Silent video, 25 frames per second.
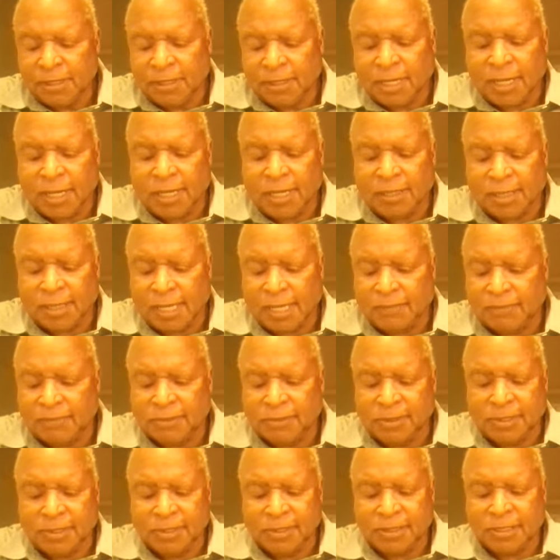God, I
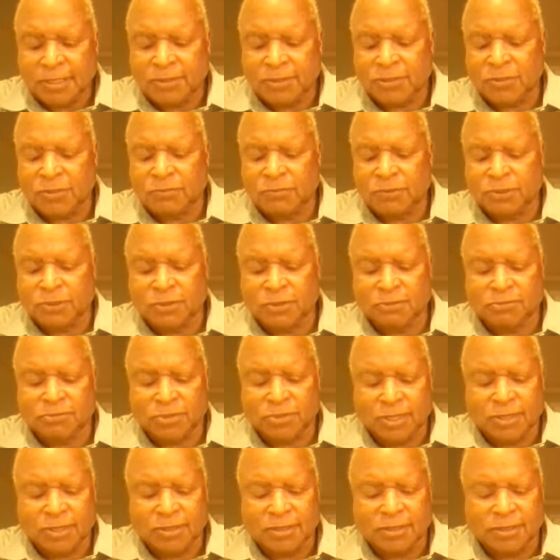believe that you want to
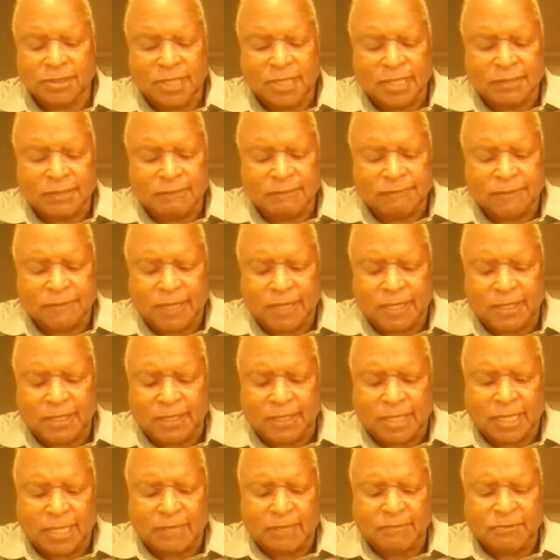bring
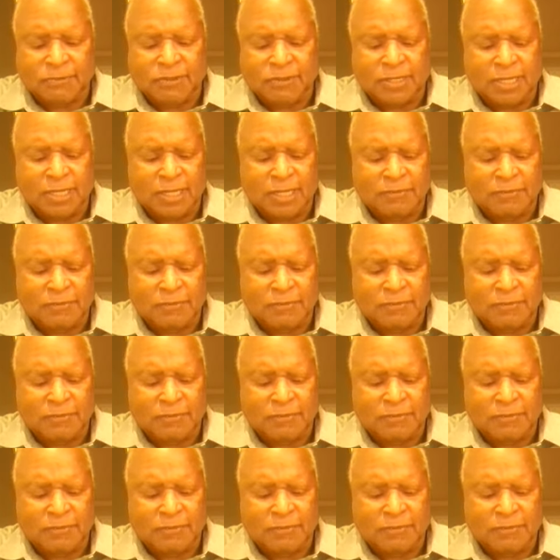satisfying life to